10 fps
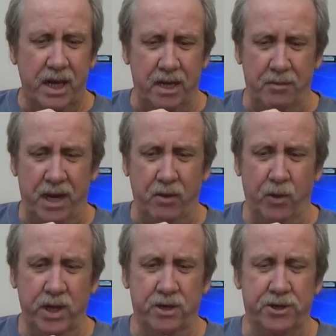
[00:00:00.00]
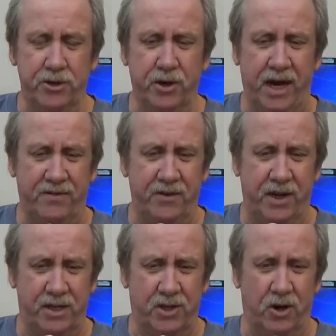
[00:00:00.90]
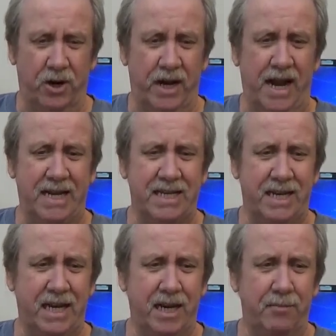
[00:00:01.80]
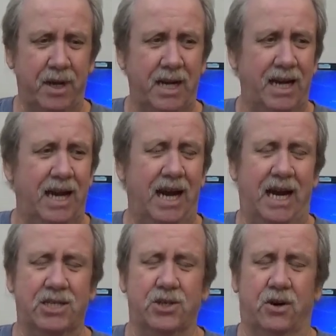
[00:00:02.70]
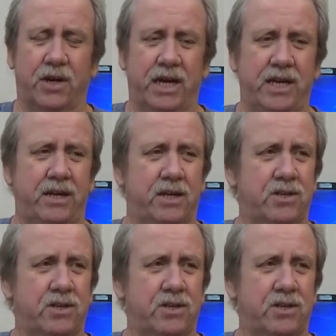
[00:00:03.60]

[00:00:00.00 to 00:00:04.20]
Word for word: And about a week or two after that started acting up, I started getting a